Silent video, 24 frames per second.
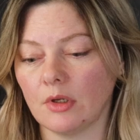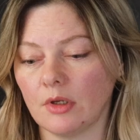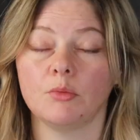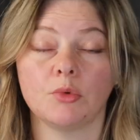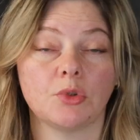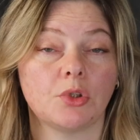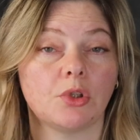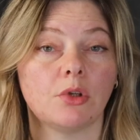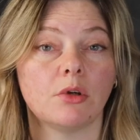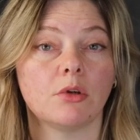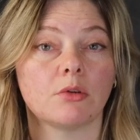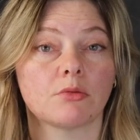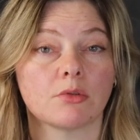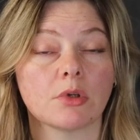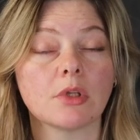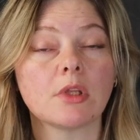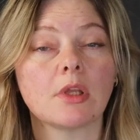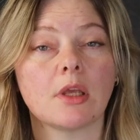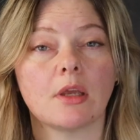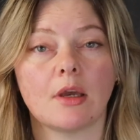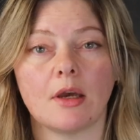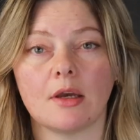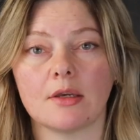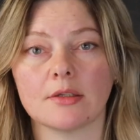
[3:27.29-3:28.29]
what you're
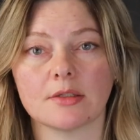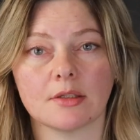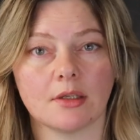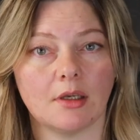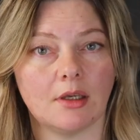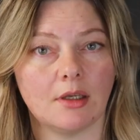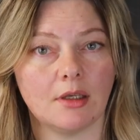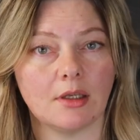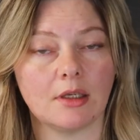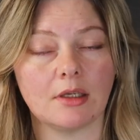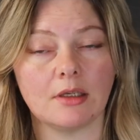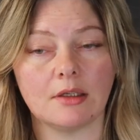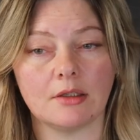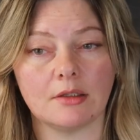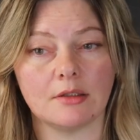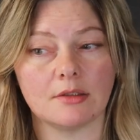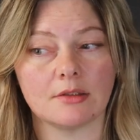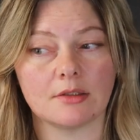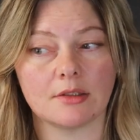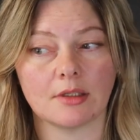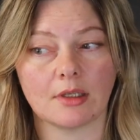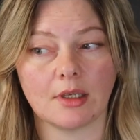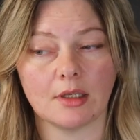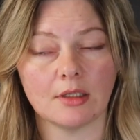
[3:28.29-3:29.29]
really asking
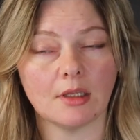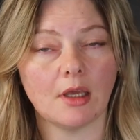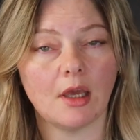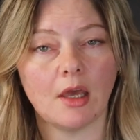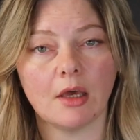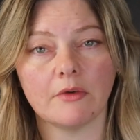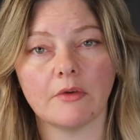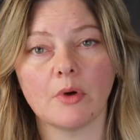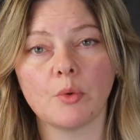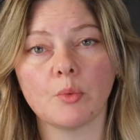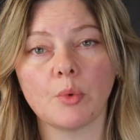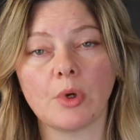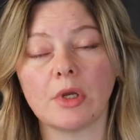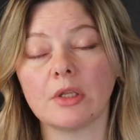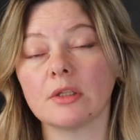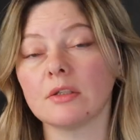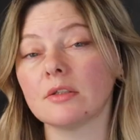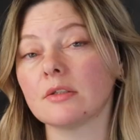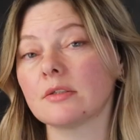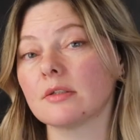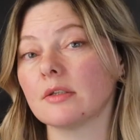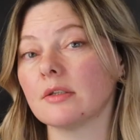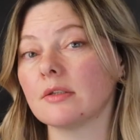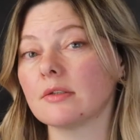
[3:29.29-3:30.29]
is, can I have a
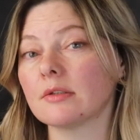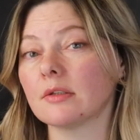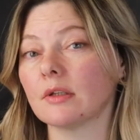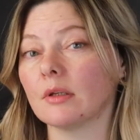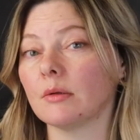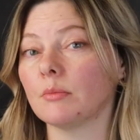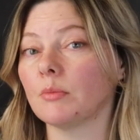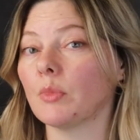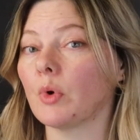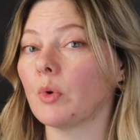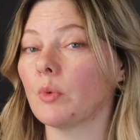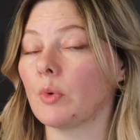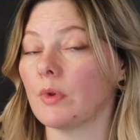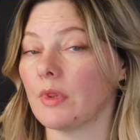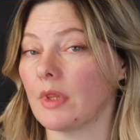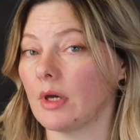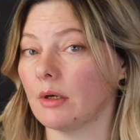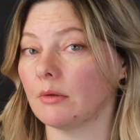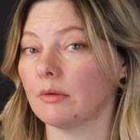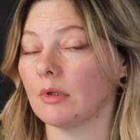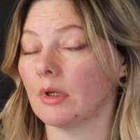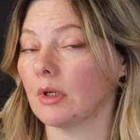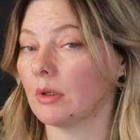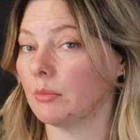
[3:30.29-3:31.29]
Wayland system
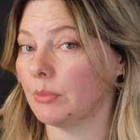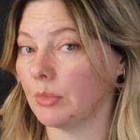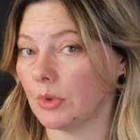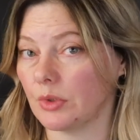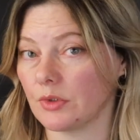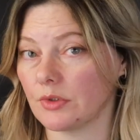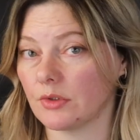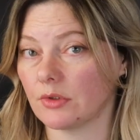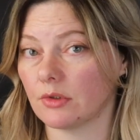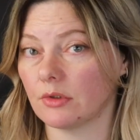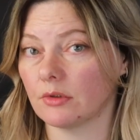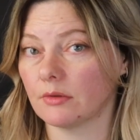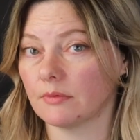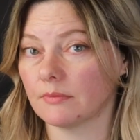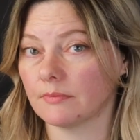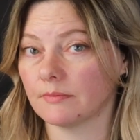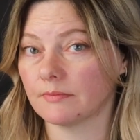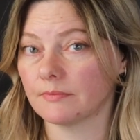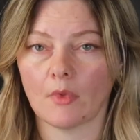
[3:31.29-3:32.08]
without a compositor?